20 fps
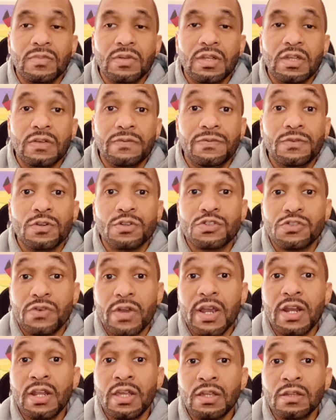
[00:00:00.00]
If you're
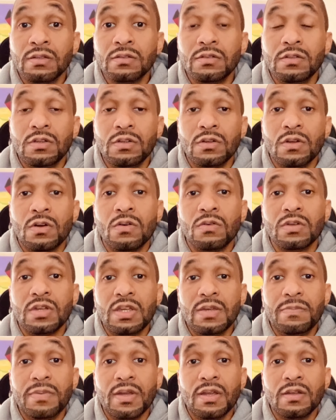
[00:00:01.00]
trading,
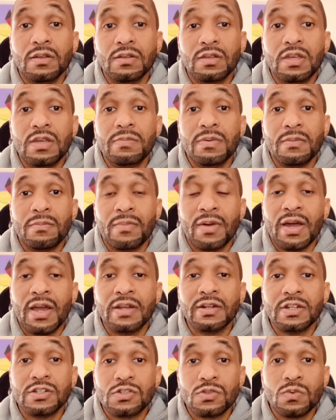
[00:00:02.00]
keep in
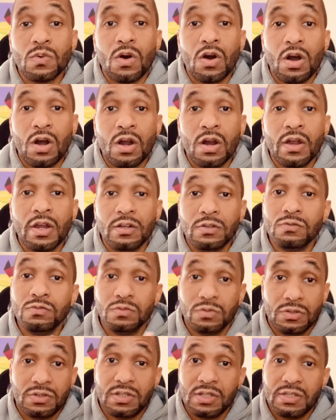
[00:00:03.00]
mind that you are, and you
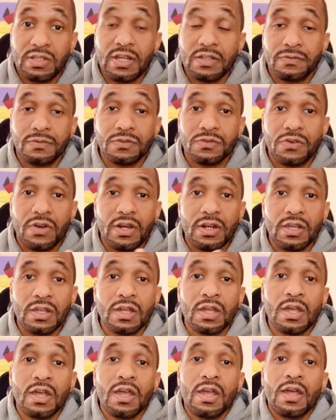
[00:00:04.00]
were successful
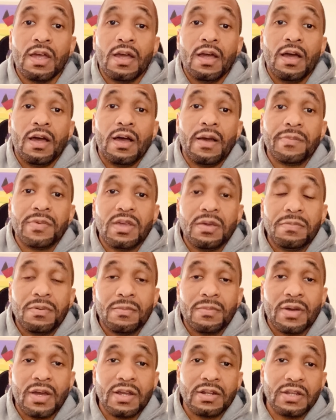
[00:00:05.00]
trading, keep in
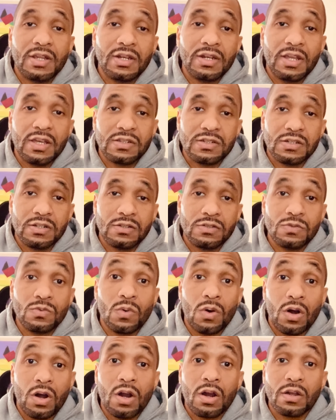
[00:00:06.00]
mind that next year
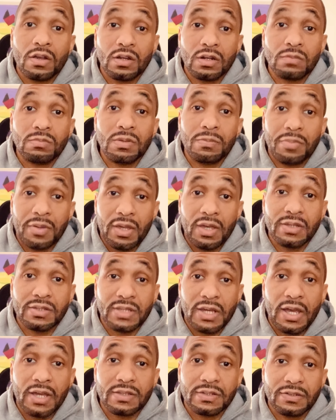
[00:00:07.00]
you are going to be paying
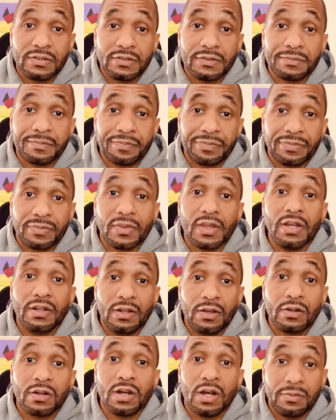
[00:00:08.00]
taxes, and
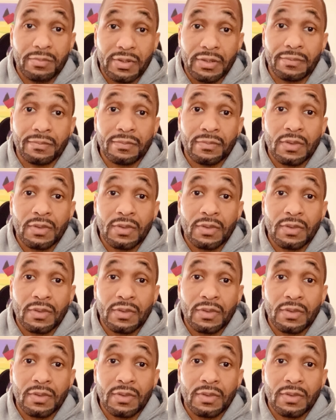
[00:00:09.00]
they're coming.